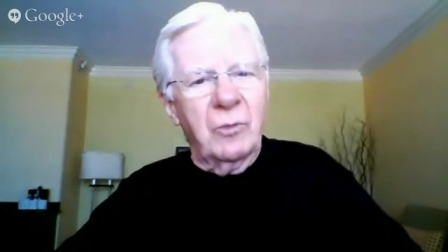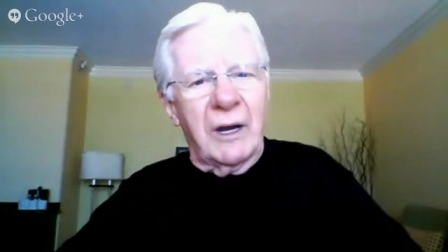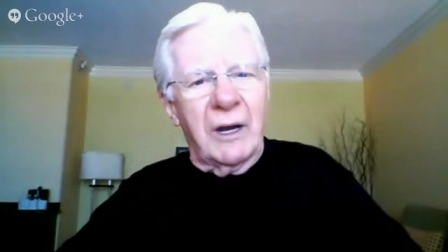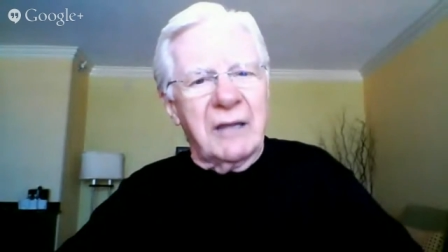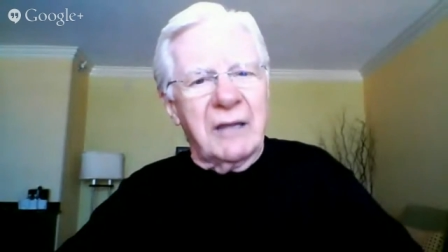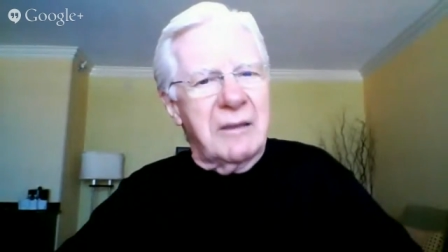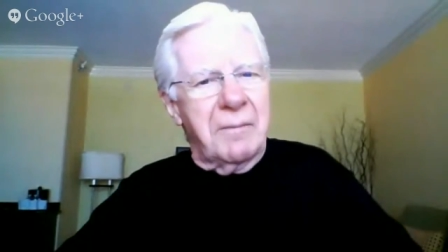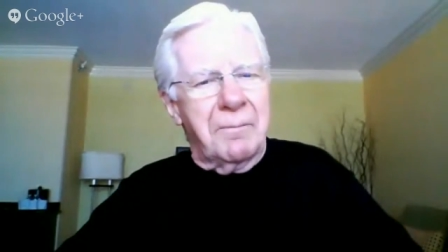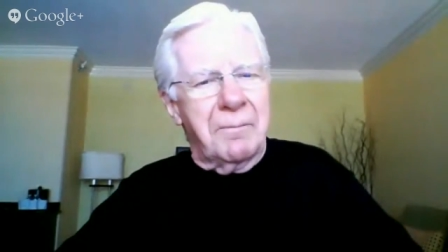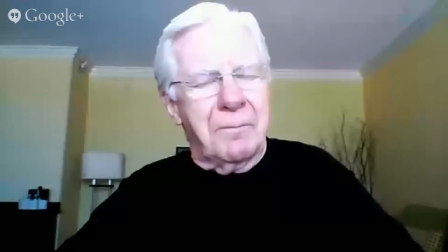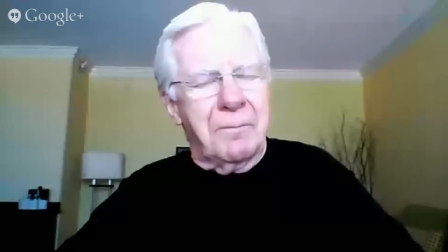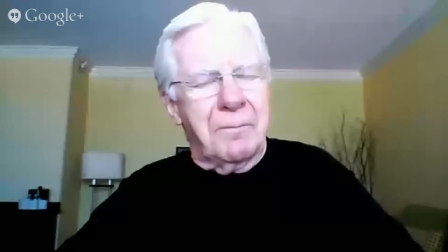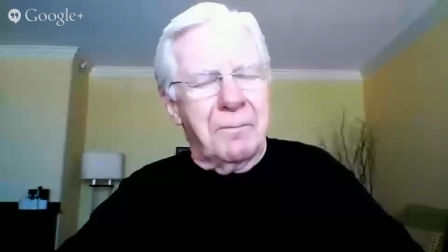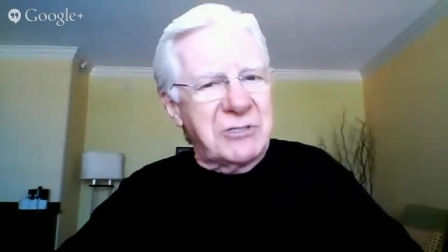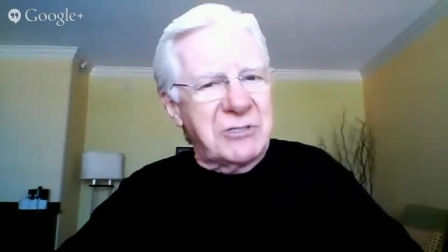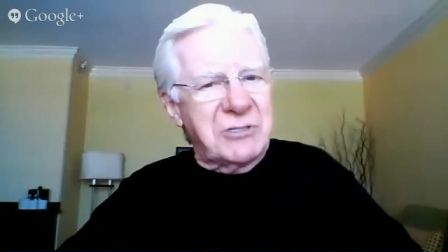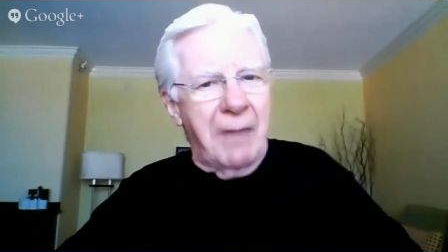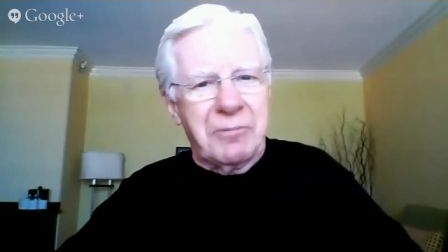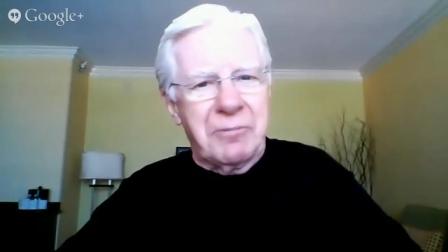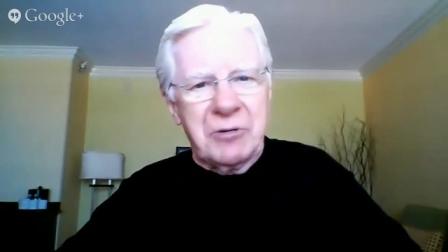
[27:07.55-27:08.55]
one of the
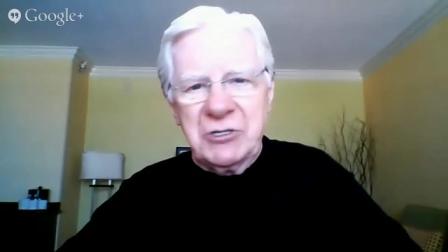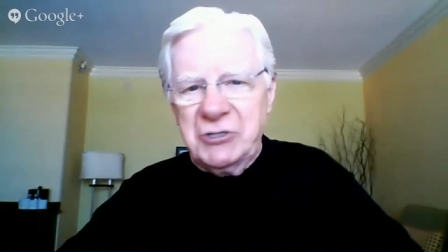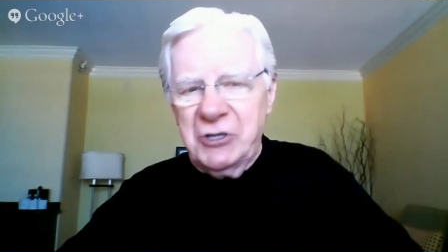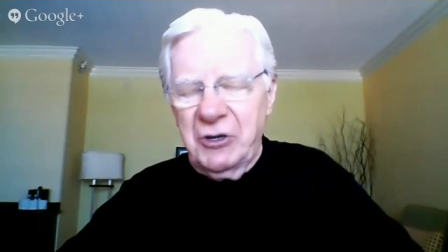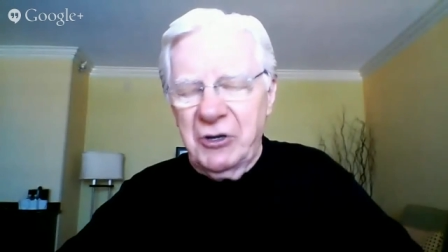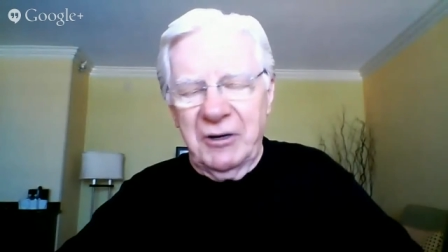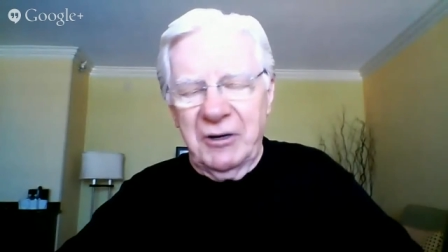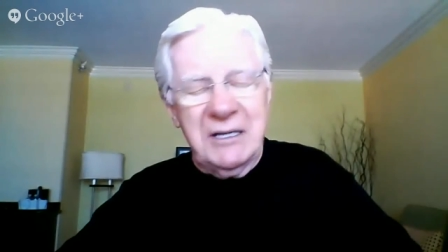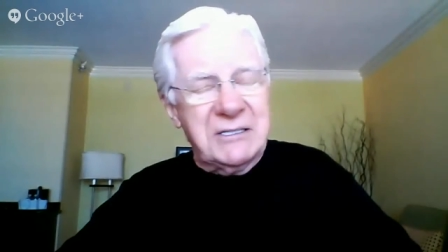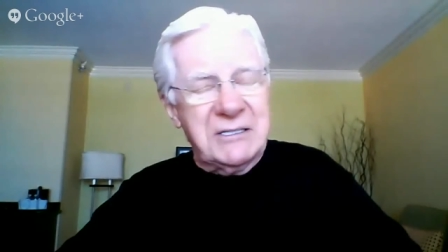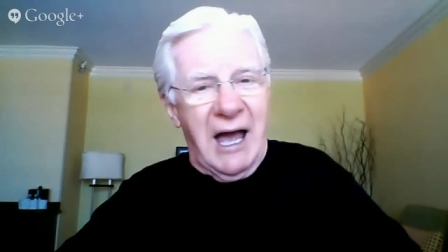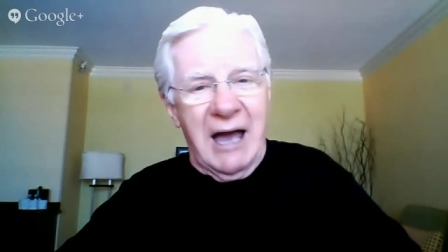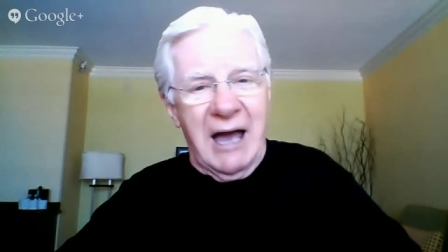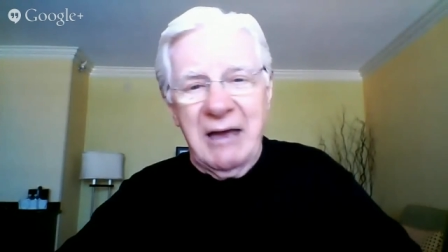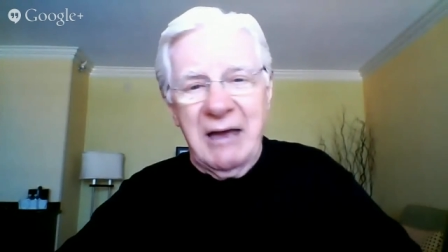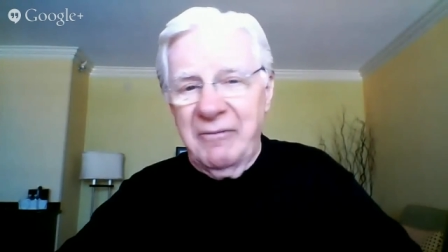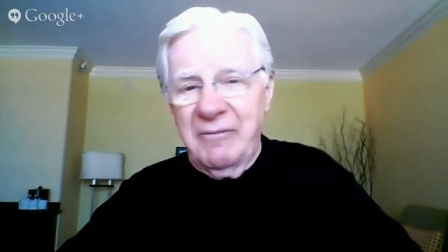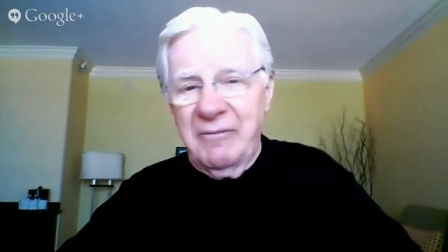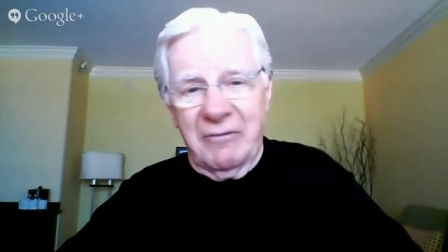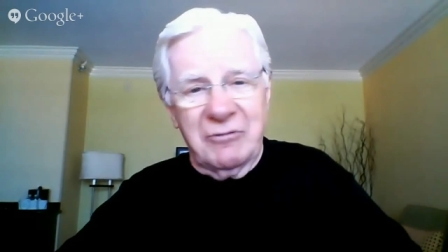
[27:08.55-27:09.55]
best opportunities
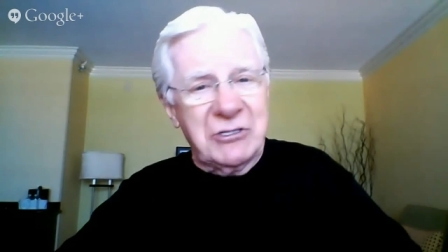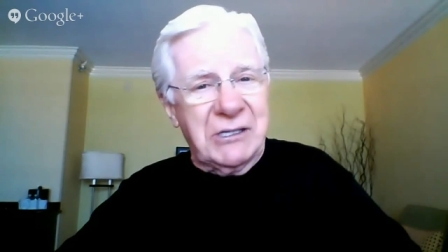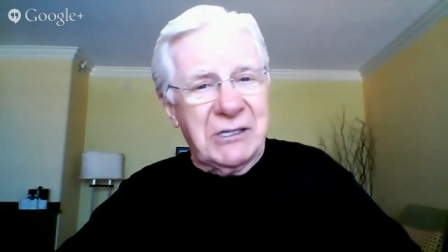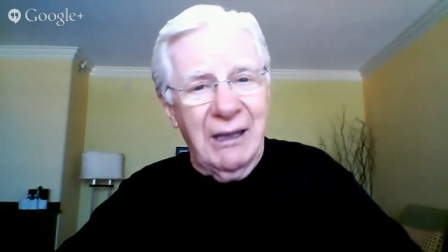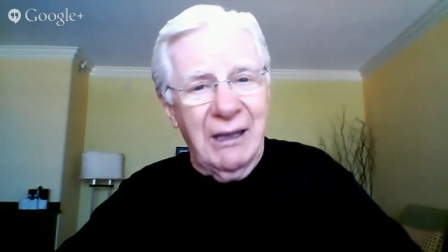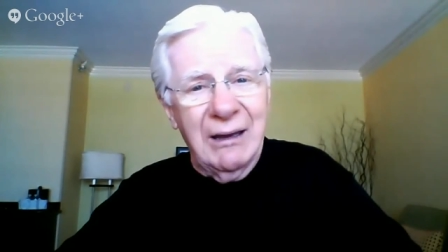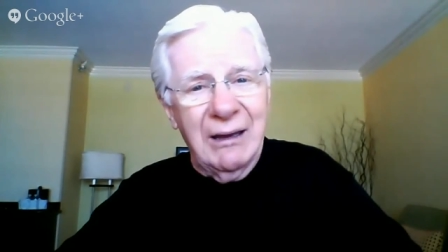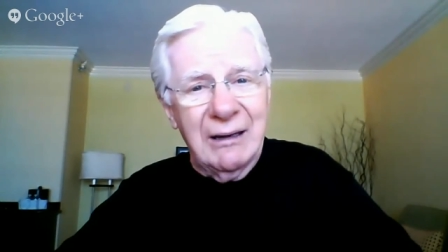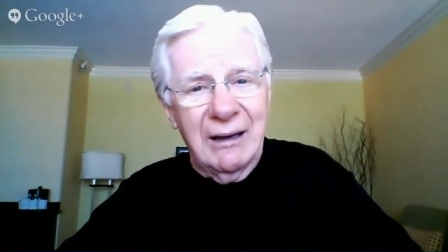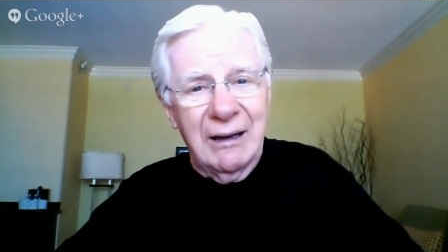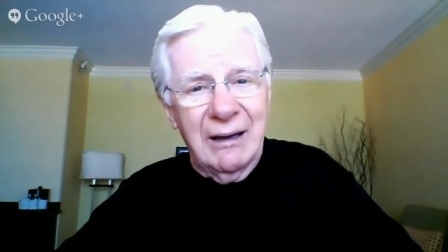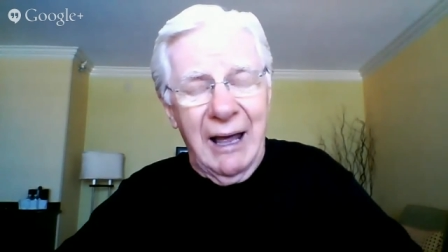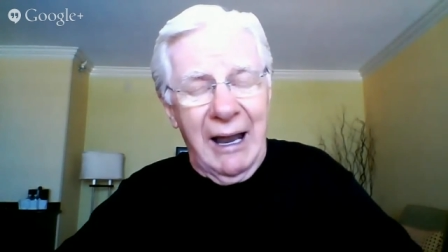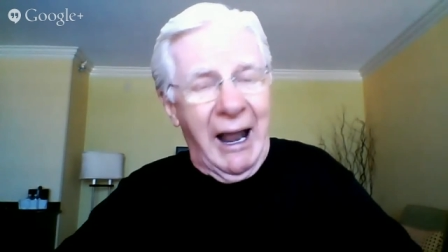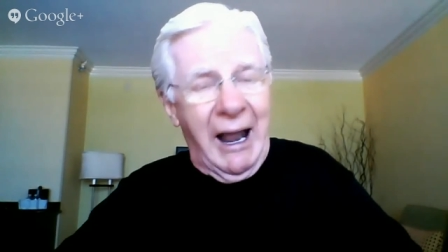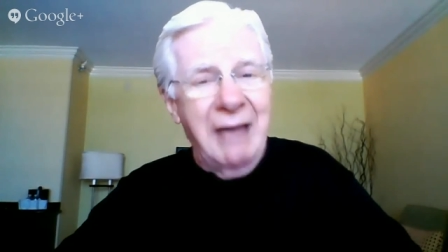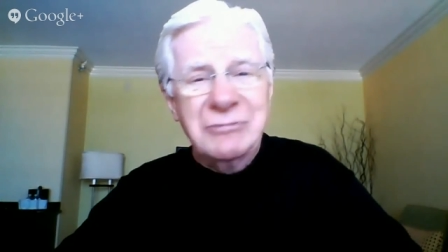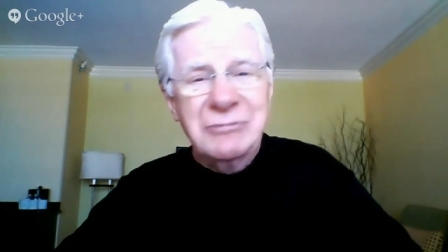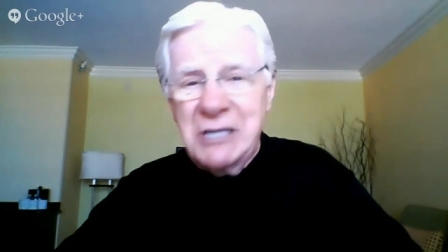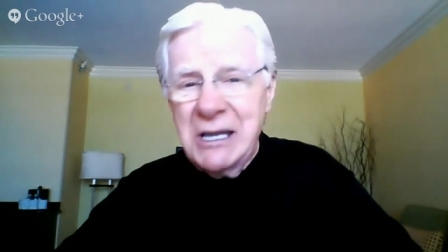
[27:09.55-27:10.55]
I have ever seen. And
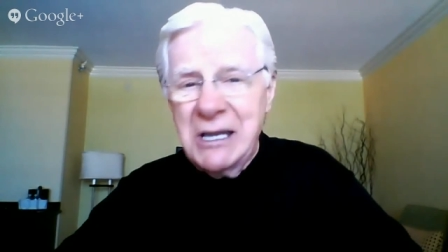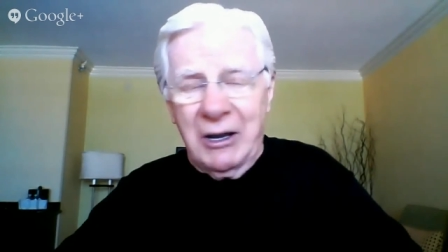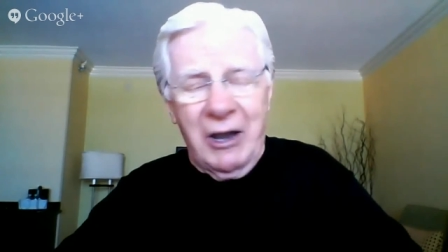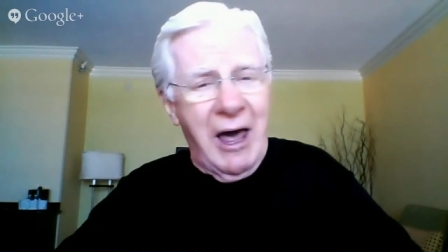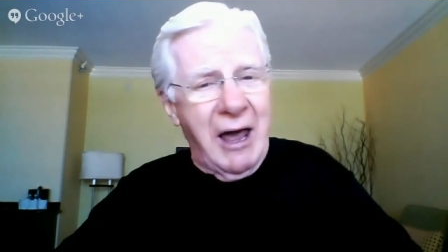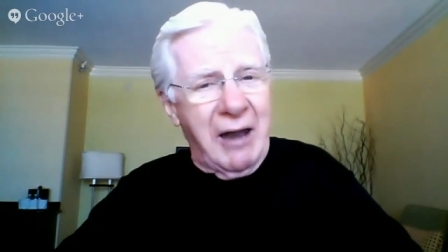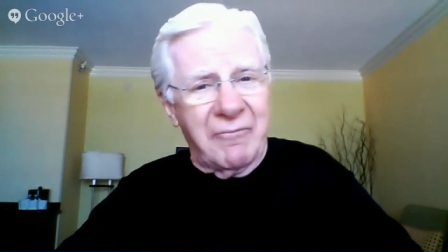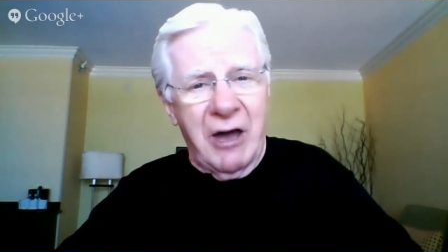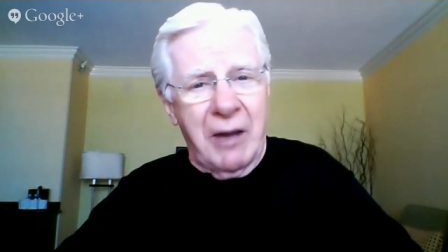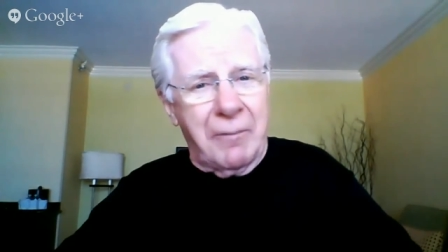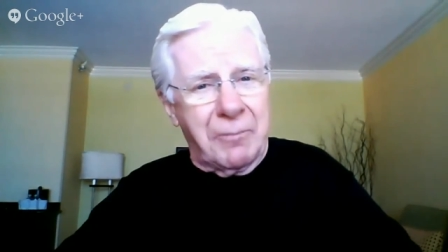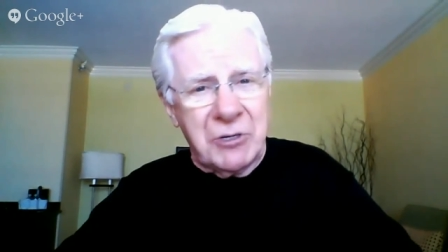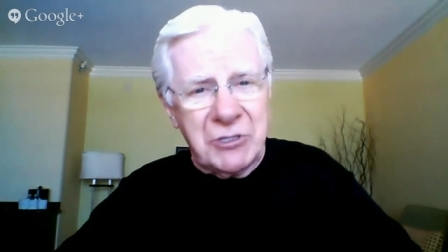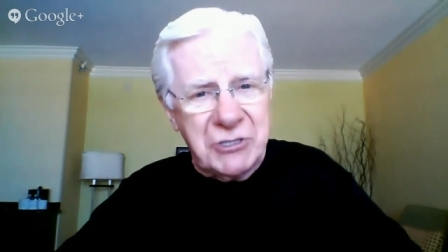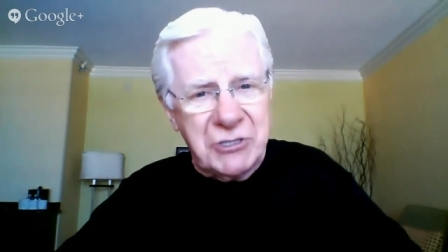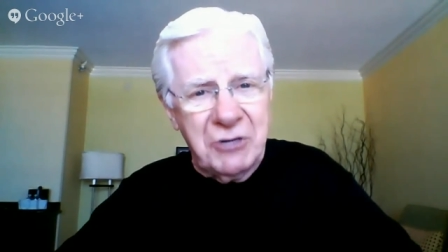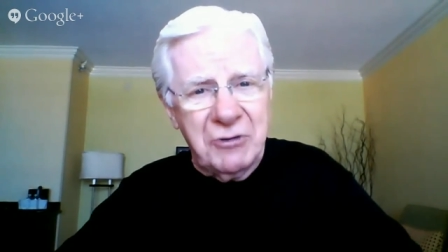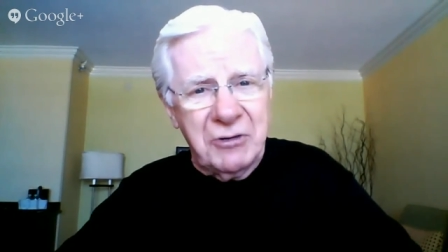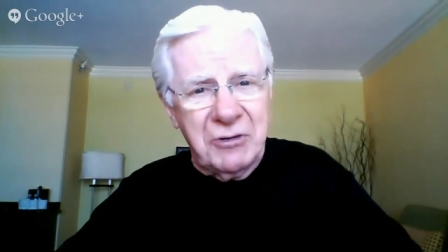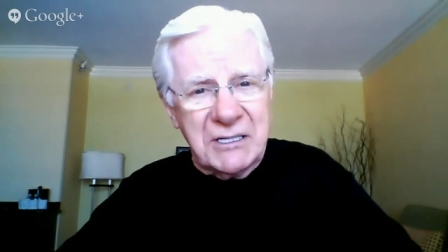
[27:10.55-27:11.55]
I've seen a lot of
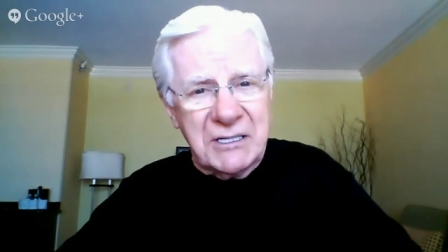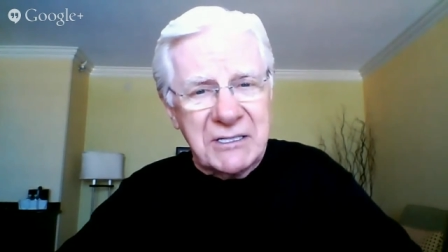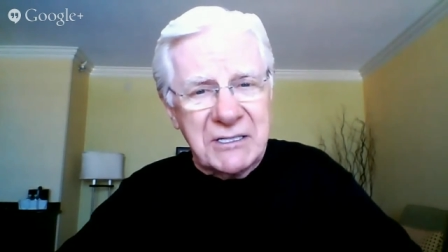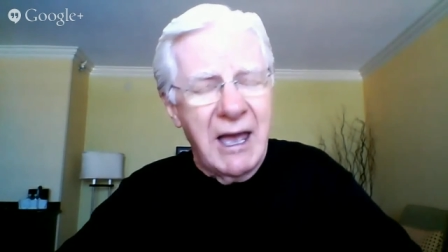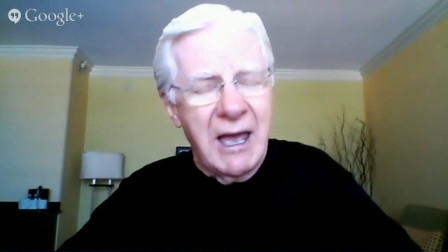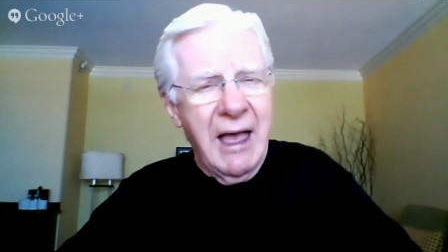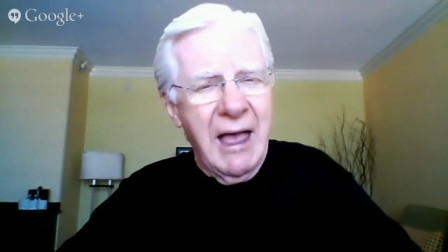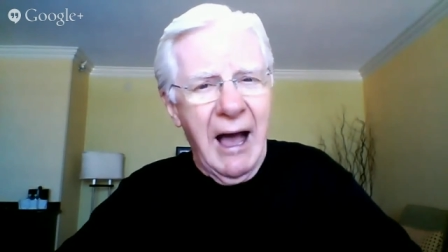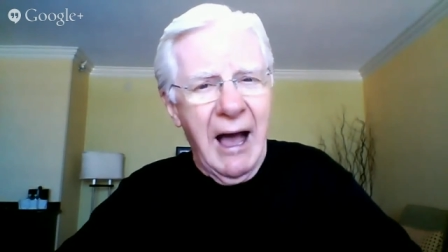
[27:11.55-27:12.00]
opportunities.